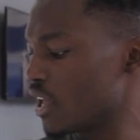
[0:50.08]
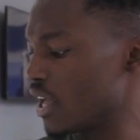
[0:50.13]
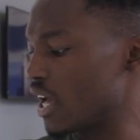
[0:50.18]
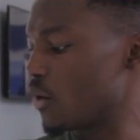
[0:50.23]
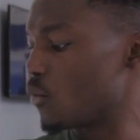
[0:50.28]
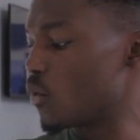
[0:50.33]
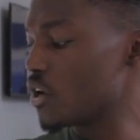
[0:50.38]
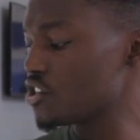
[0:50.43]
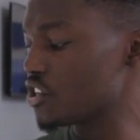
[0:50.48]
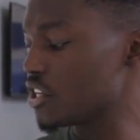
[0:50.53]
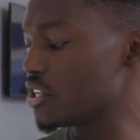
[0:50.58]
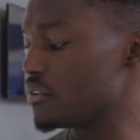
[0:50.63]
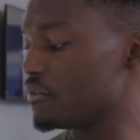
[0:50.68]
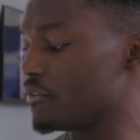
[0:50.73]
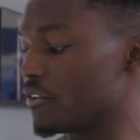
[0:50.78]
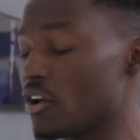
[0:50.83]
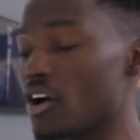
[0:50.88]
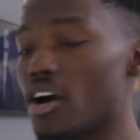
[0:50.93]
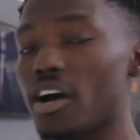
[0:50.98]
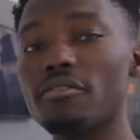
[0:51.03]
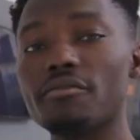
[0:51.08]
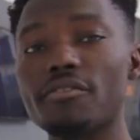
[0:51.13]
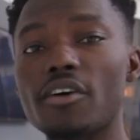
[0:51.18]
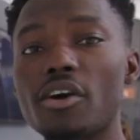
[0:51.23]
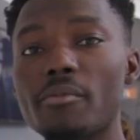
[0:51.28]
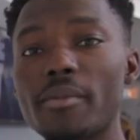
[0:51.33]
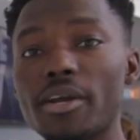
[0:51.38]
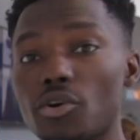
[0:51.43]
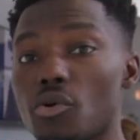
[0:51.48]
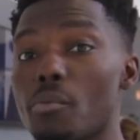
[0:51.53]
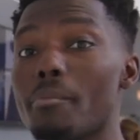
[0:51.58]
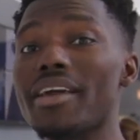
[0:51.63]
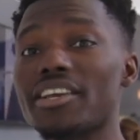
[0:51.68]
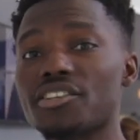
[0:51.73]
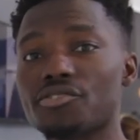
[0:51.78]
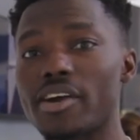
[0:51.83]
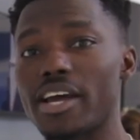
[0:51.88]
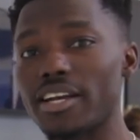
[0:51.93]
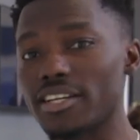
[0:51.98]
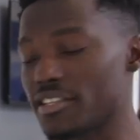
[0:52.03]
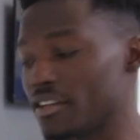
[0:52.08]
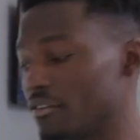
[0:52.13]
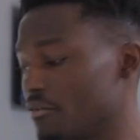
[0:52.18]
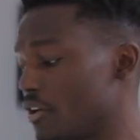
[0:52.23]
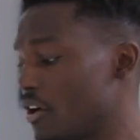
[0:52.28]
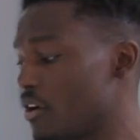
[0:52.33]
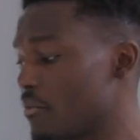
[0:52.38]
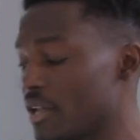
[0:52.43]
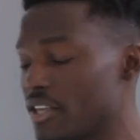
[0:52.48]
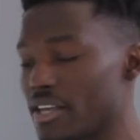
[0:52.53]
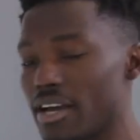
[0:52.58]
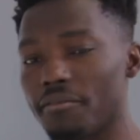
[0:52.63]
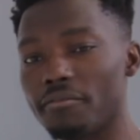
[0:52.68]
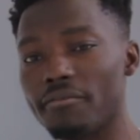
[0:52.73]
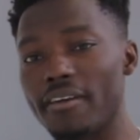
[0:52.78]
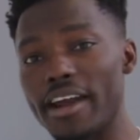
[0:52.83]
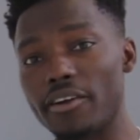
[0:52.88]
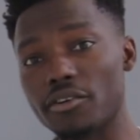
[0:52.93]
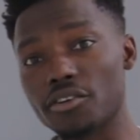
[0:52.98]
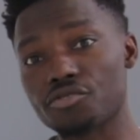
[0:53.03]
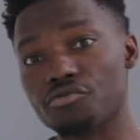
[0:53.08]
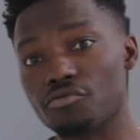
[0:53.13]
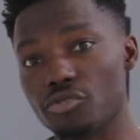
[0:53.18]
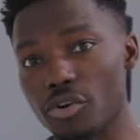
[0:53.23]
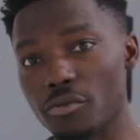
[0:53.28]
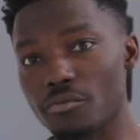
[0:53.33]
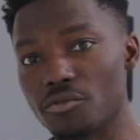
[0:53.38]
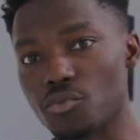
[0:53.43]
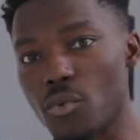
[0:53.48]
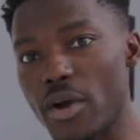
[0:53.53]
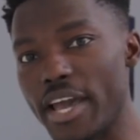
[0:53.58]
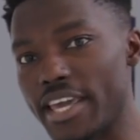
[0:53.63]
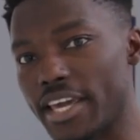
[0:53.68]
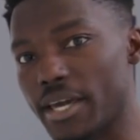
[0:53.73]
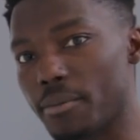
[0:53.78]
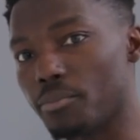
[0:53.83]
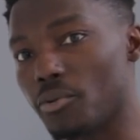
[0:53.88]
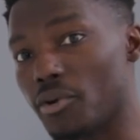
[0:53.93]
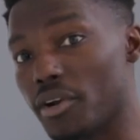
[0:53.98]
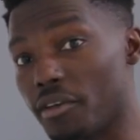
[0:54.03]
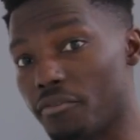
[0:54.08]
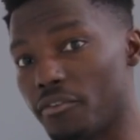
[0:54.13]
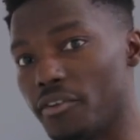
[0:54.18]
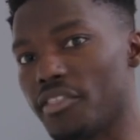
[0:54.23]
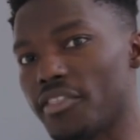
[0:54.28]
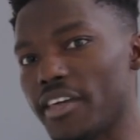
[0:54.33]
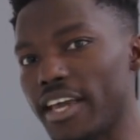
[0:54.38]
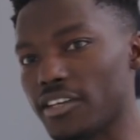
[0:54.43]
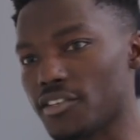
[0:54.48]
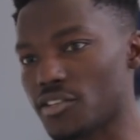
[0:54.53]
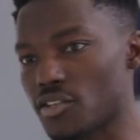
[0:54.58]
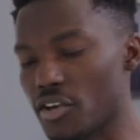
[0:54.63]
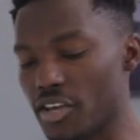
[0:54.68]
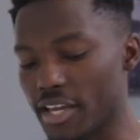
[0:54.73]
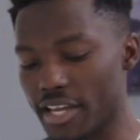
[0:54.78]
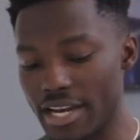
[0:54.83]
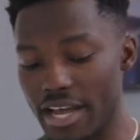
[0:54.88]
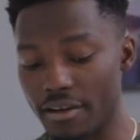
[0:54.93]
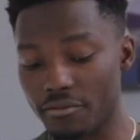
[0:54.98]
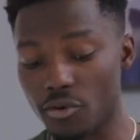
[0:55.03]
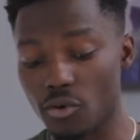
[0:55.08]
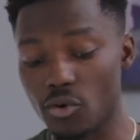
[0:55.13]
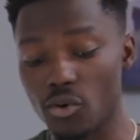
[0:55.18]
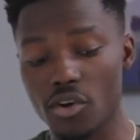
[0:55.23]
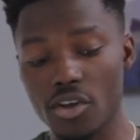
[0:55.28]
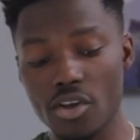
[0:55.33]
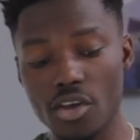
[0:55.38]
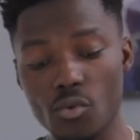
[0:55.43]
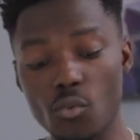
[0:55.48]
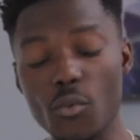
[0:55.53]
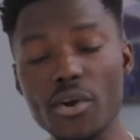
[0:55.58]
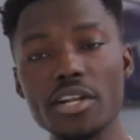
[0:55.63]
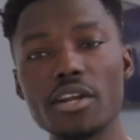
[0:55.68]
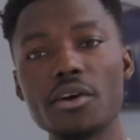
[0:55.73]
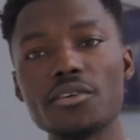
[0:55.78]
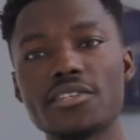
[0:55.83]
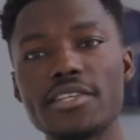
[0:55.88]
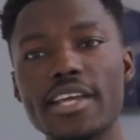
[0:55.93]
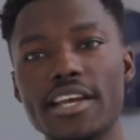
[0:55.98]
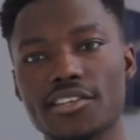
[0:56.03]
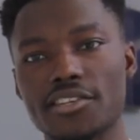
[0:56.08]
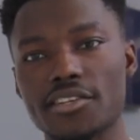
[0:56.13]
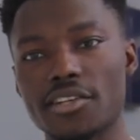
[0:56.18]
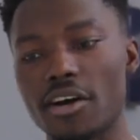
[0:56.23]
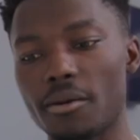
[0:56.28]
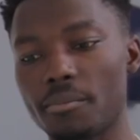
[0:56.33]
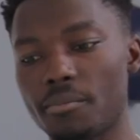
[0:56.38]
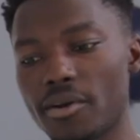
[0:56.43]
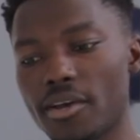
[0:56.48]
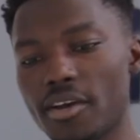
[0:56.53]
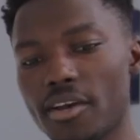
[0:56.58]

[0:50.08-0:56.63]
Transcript: Uh, once you're in the V R environment or mixed reality environment, you have various rooms where you can put different things. So you can have your Windows desktop,